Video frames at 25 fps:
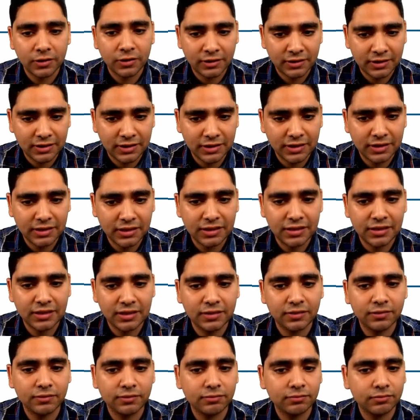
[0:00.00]
the
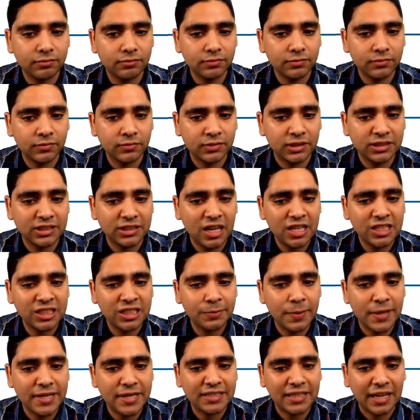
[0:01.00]
design
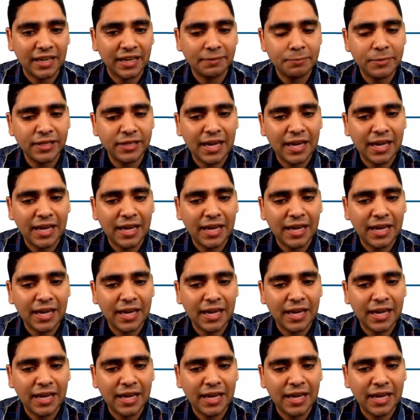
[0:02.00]
space can be